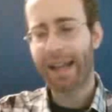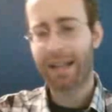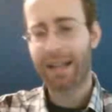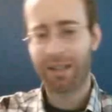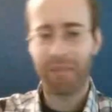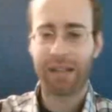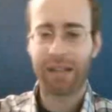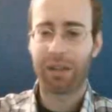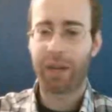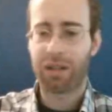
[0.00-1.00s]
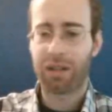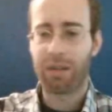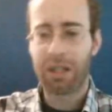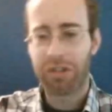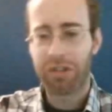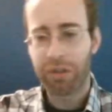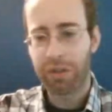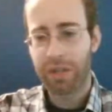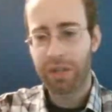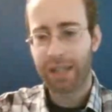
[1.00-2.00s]
asked an amazing question. I mean, do
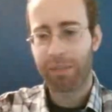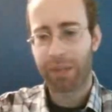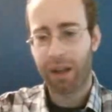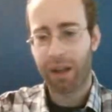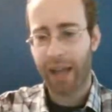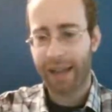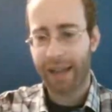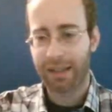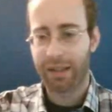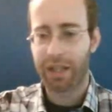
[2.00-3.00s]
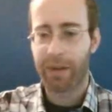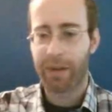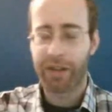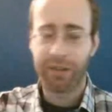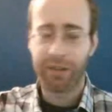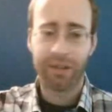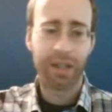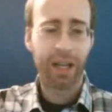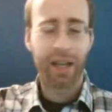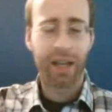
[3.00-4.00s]
you need to plug x into the equations
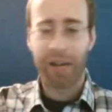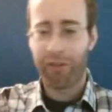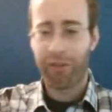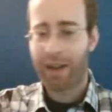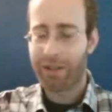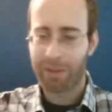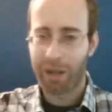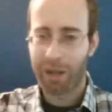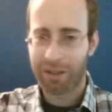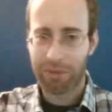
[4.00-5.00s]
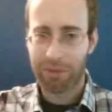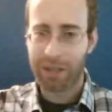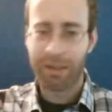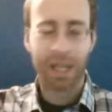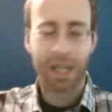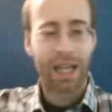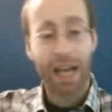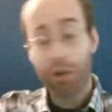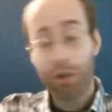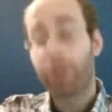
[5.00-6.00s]
and find the smallest one?
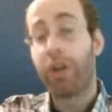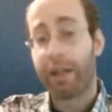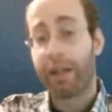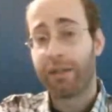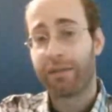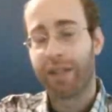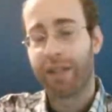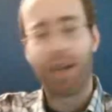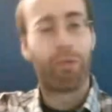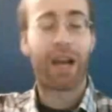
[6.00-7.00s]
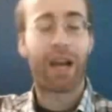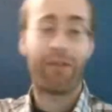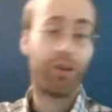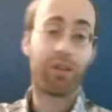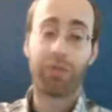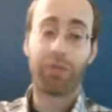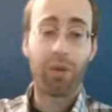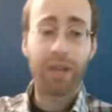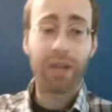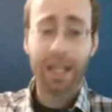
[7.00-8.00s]
And you could, but I have good news. You
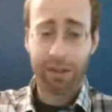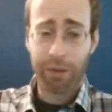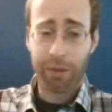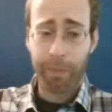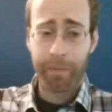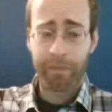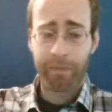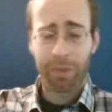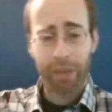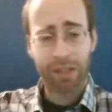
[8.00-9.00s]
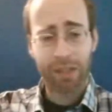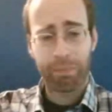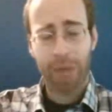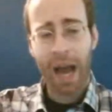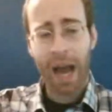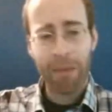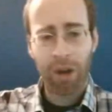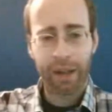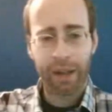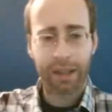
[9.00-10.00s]
don't need to. Because
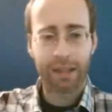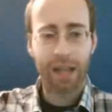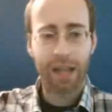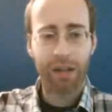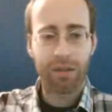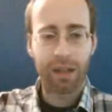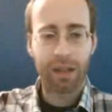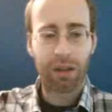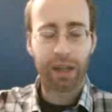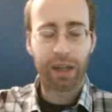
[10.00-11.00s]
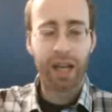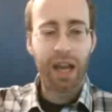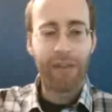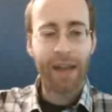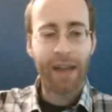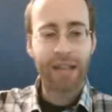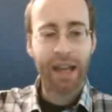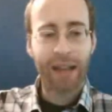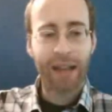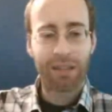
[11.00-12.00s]
eyeballing can tell you that, look, if I
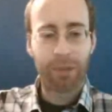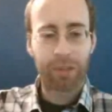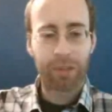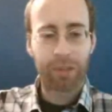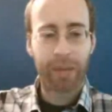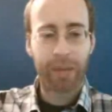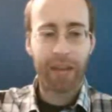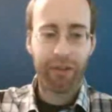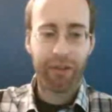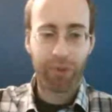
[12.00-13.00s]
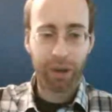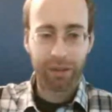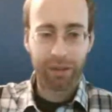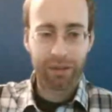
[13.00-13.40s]
take x and multiply it by 4